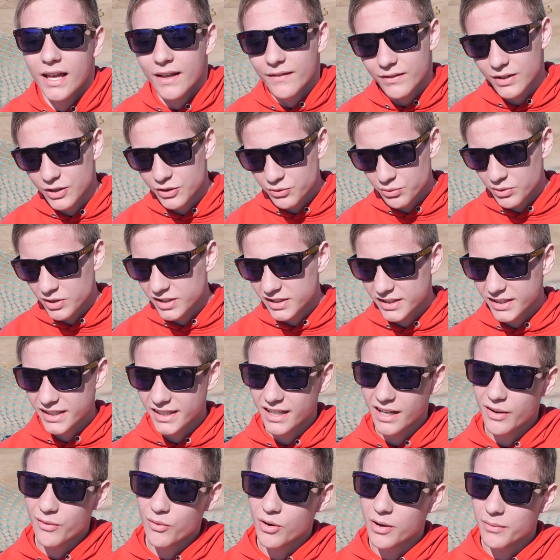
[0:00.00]
There's one
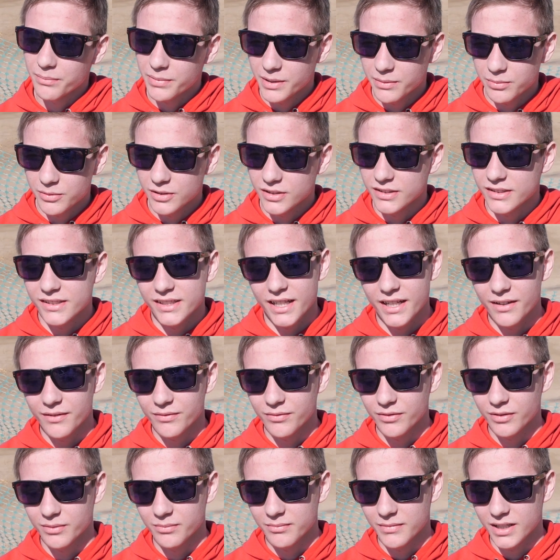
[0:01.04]
thing I want people to take
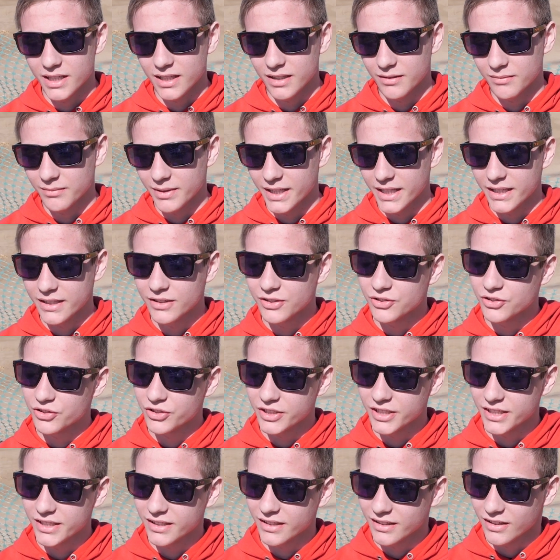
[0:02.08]
from my
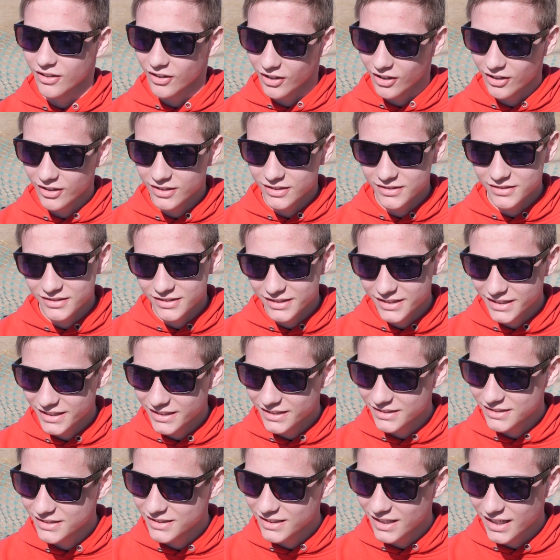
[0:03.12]
injury. Honestly,
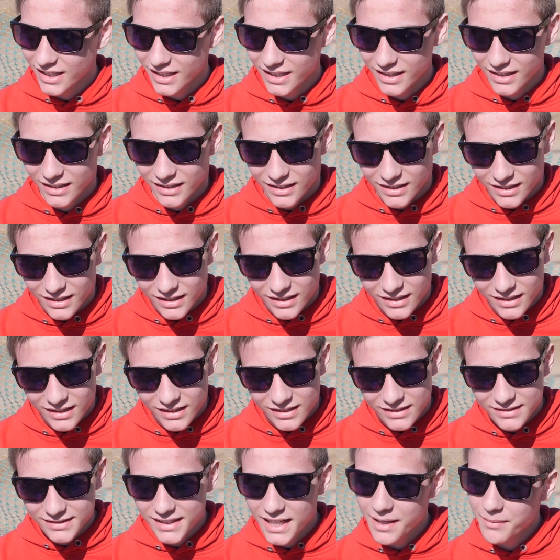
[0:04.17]
it's
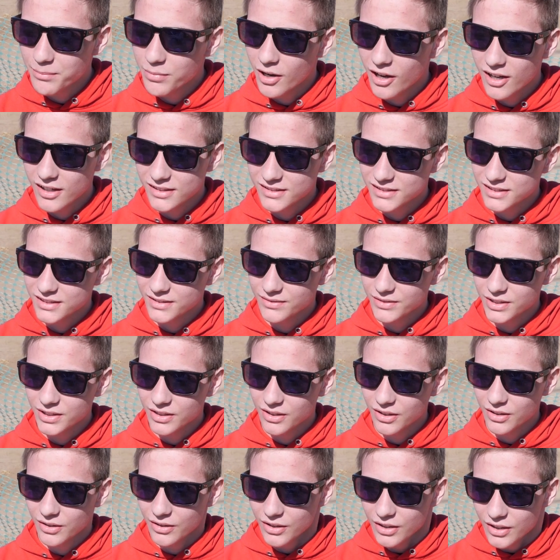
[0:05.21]
stay positive. You
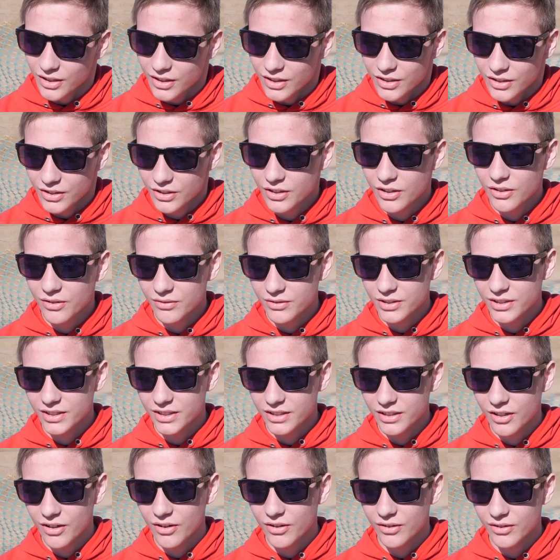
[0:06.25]
know, you don't
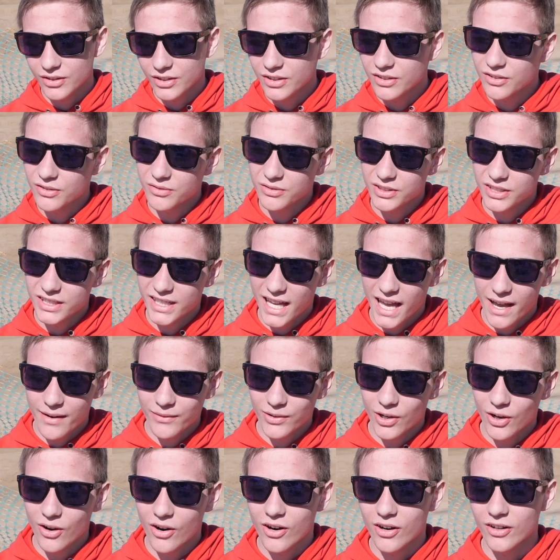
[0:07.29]
really
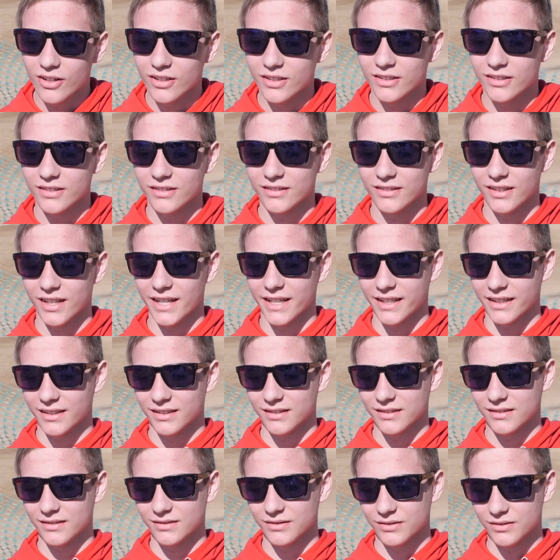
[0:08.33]
have it hard. Like,
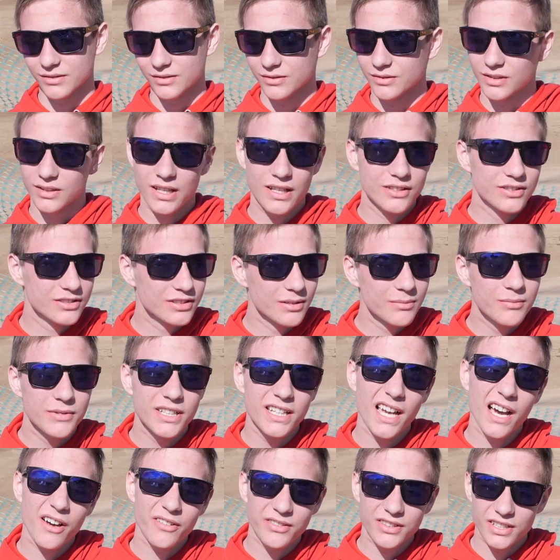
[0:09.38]

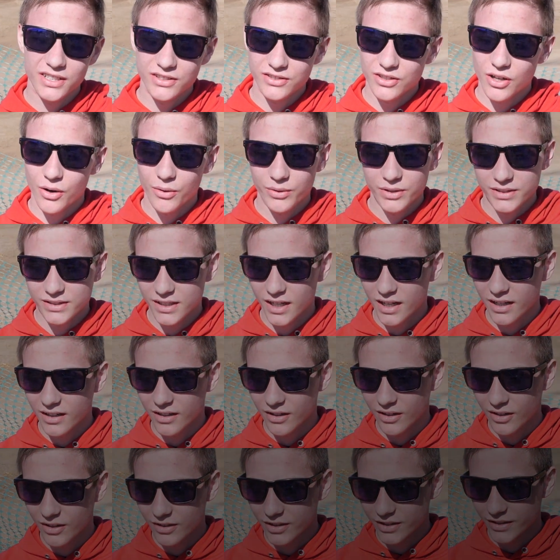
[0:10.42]
somebody out there's always got
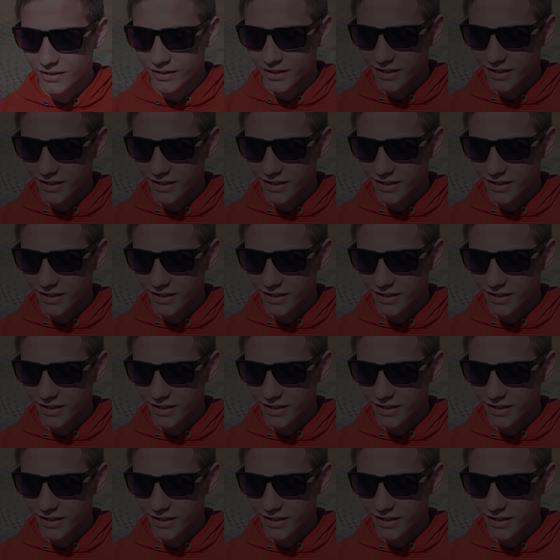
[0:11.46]
it harder